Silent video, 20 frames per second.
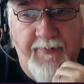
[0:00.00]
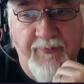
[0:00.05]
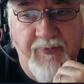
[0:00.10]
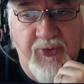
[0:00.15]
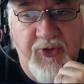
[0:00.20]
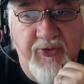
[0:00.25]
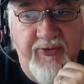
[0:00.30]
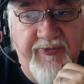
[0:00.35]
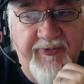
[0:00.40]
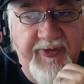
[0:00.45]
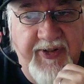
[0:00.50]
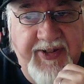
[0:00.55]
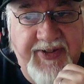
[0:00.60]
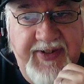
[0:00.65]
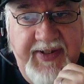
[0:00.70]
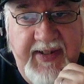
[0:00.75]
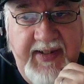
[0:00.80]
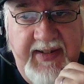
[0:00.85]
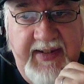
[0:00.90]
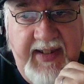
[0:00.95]

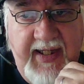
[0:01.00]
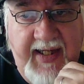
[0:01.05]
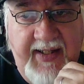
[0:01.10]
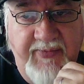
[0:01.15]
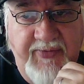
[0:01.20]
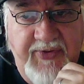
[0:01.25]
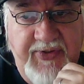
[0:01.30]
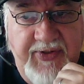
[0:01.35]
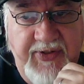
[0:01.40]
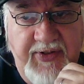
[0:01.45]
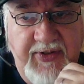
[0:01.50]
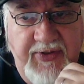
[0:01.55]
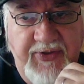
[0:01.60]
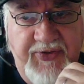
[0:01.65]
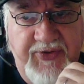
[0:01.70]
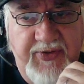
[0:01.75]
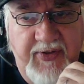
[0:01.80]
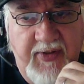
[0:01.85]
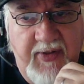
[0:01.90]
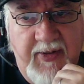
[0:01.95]
Graffiti
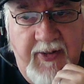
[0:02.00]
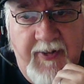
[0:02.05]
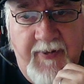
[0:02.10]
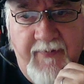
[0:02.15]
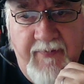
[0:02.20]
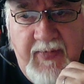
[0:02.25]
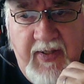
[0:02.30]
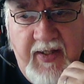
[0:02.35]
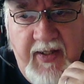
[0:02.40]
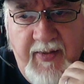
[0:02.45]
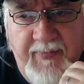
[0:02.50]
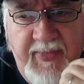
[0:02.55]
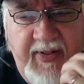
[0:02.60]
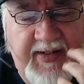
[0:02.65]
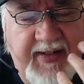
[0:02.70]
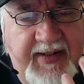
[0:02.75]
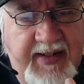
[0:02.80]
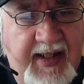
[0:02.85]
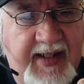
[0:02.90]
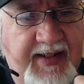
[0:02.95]
encounters,
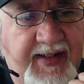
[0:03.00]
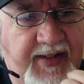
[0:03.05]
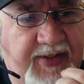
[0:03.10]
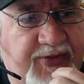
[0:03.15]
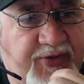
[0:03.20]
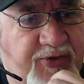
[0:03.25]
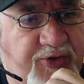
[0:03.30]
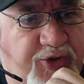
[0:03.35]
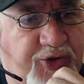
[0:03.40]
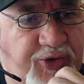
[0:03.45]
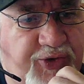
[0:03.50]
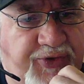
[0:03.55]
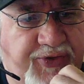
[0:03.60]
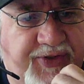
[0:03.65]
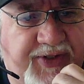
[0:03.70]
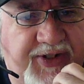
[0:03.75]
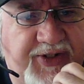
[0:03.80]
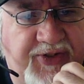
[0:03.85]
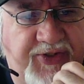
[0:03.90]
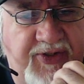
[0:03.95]
and again, it's just
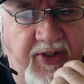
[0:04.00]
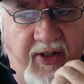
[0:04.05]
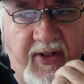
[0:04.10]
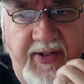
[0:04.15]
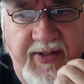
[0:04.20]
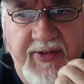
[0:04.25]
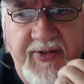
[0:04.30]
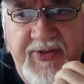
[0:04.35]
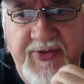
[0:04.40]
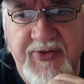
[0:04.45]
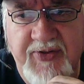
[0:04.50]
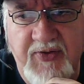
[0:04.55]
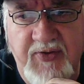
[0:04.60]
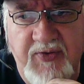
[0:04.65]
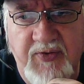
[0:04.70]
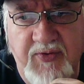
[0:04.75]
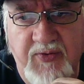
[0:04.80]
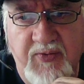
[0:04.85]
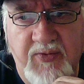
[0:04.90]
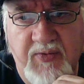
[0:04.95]
designed
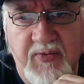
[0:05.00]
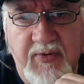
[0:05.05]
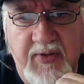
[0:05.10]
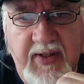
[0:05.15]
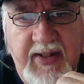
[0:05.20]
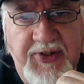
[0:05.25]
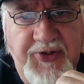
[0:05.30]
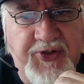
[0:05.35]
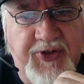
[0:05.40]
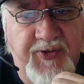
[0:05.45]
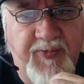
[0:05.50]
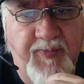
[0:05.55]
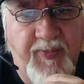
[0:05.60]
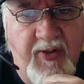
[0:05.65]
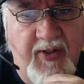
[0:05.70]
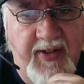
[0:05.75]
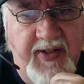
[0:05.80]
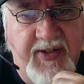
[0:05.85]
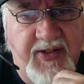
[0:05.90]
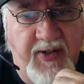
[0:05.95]
to
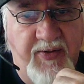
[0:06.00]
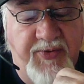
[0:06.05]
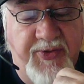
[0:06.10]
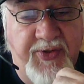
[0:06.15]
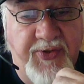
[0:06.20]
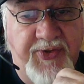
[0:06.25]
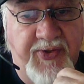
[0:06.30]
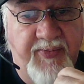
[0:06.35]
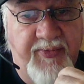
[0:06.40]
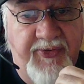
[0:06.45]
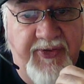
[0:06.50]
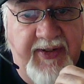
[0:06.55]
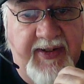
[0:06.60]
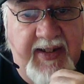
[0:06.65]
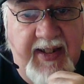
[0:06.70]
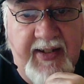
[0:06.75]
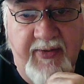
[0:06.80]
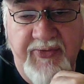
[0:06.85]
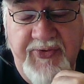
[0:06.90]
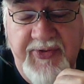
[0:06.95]
inspire you to something
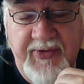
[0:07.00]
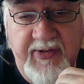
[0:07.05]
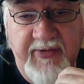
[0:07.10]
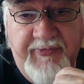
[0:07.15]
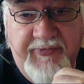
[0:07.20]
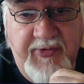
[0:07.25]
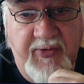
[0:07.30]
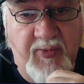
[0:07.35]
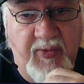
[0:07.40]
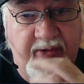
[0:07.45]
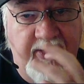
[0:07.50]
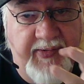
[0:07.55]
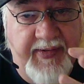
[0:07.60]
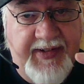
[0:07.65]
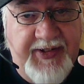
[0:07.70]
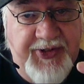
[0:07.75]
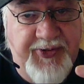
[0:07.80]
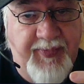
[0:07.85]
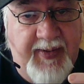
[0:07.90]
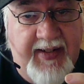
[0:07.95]
else. And if you want to
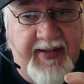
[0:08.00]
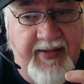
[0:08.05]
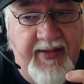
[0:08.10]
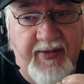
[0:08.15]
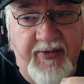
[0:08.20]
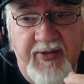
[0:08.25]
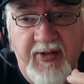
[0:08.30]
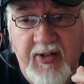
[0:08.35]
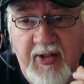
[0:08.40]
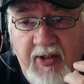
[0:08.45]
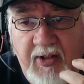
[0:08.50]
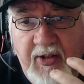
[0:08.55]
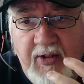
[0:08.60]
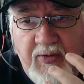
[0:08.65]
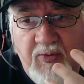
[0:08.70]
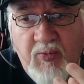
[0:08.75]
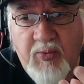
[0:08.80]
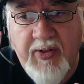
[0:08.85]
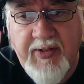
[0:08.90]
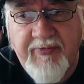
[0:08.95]
expand,
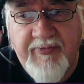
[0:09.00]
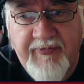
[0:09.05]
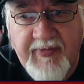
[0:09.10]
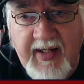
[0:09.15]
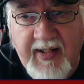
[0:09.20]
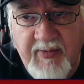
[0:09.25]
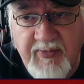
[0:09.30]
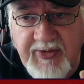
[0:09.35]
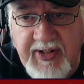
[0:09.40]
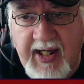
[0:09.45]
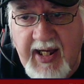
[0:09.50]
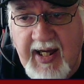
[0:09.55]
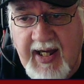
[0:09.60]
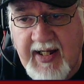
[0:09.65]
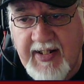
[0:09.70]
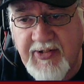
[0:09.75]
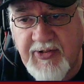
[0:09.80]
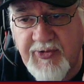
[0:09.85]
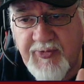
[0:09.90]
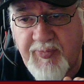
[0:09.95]
we found a
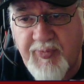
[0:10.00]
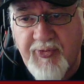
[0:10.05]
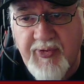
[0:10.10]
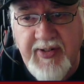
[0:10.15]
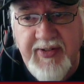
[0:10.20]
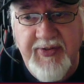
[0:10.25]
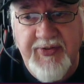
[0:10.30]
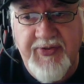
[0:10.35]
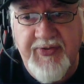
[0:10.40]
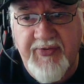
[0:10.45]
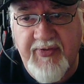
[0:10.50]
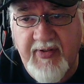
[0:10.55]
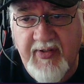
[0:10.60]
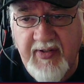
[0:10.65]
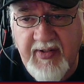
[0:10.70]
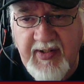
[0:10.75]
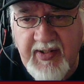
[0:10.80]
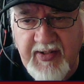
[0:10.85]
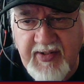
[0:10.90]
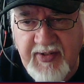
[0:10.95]
handprint that
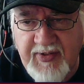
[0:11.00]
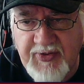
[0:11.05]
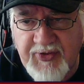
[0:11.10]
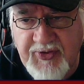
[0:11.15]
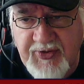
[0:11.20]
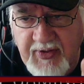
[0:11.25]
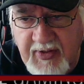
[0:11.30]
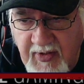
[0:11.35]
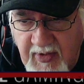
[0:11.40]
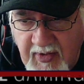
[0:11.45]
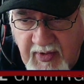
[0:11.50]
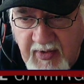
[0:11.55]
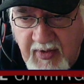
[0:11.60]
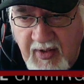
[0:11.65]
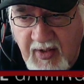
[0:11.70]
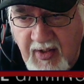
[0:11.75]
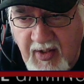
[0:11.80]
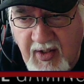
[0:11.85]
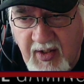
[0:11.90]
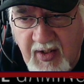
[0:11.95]
has
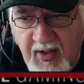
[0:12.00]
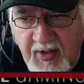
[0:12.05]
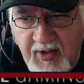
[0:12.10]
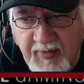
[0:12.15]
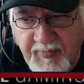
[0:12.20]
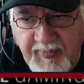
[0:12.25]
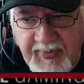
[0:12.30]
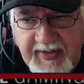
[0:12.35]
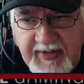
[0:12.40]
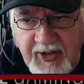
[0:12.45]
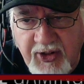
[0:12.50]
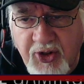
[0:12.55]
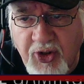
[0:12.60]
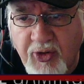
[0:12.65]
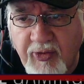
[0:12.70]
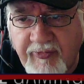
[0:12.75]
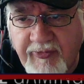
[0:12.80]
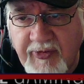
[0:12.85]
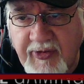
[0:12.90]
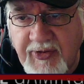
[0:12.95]
been
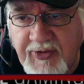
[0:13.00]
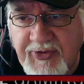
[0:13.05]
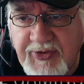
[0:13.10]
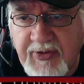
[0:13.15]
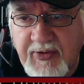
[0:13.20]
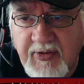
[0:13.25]
covered